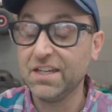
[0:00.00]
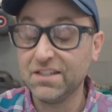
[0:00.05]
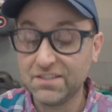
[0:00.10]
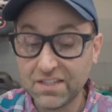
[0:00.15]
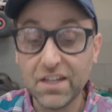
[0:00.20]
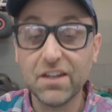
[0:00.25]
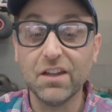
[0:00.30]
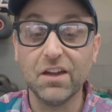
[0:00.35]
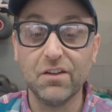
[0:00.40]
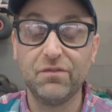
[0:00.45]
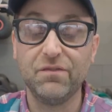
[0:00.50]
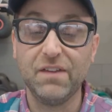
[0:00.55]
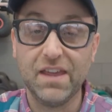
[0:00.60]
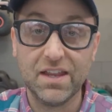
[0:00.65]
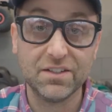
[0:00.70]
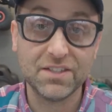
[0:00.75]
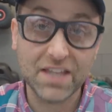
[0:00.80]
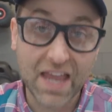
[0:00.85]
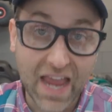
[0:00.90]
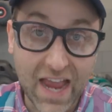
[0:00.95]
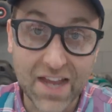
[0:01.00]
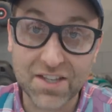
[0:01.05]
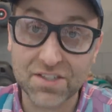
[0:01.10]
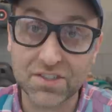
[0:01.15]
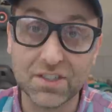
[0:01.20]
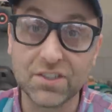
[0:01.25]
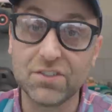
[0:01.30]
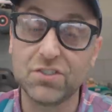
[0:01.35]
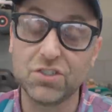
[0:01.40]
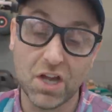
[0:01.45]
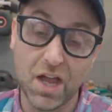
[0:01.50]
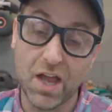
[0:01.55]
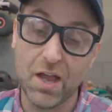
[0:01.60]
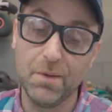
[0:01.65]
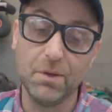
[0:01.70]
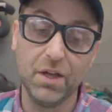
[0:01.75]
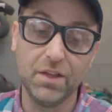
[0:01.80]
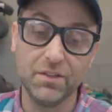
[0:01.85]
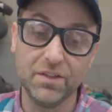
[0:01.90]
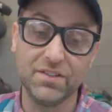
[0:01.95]
did a fantastic
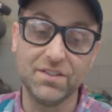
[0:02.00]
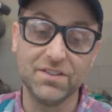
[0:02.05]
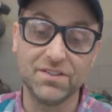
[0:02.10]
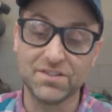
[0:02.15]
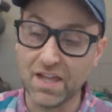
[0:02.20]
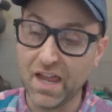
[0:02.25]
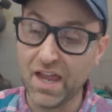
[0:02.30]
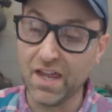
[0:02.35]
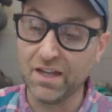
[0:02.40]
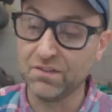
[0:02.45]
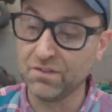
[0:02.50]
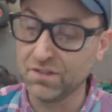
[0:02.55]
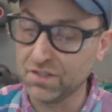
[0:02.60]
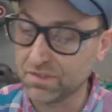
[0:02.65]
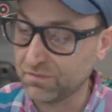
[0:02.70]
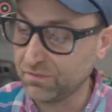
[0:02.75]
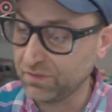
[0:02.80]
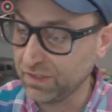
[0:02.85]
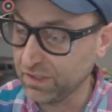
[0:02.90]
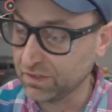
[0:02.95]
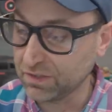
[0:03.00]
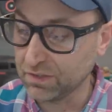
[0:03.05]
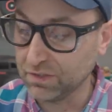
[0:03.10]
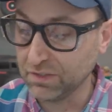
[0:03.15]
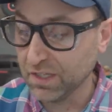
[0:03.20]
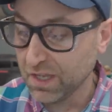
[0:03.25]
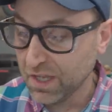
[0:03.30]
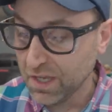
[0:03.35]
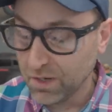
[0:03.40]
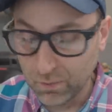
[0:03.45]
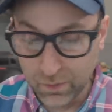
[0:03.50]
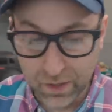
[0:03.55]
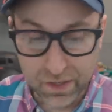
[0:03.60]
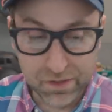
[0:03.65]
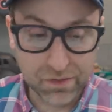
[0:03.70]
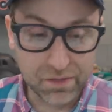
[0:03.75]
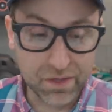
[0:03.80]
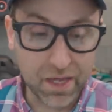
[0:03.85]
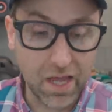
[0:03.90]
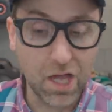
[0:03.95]
job on the design of this vehicle
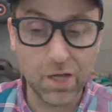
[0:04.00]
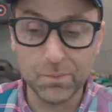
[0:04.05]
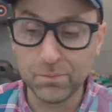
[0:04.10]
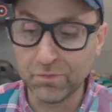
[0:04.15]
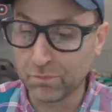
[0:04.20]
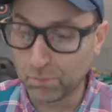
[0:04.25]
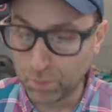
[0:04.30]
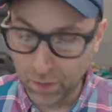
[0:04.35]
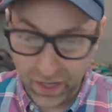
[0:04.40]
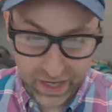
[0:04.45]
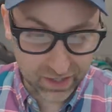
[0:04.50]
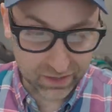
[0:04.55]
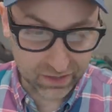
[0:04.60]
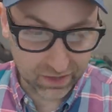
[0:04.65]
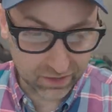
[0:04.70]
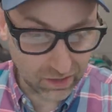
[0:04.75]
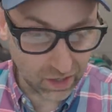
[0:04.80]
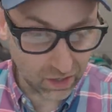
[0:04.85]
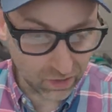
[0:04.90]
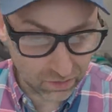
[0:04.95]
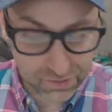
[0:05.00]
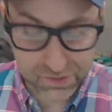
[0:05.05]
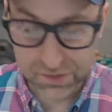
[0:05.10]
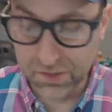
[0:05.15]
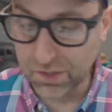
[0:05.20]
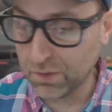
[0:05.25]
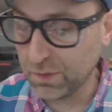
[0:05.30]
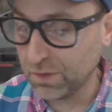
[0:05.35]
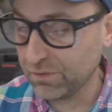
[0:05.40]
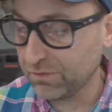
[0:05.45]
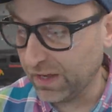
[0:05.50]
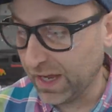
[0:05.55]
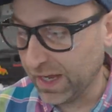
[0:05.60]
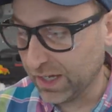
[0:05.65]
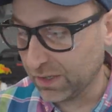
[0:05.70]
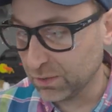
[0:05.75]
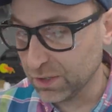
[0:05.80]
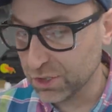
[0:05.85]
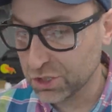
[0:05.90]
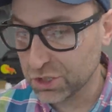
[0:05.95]
with the help of Brandon, also at
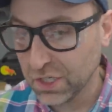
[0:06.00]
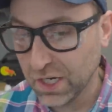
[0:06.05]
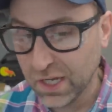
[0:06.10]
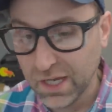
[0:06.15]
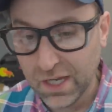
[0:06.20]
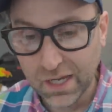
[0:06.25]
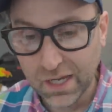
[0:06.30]
Vanquish.